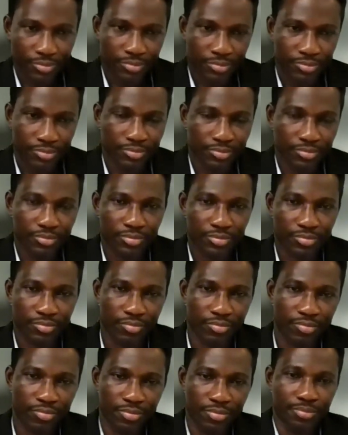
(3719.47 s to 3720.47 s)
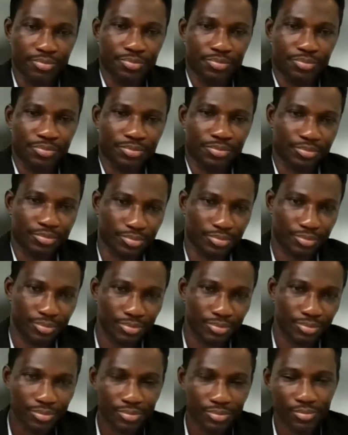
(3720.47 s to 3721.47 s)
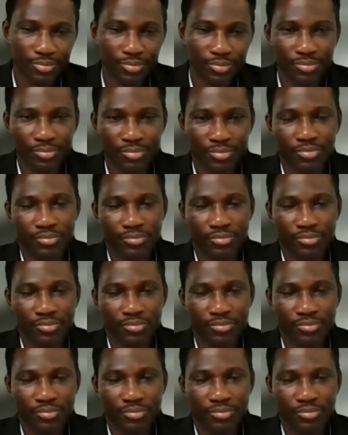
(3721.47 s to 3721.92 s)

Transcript: this in like just a minute, okay?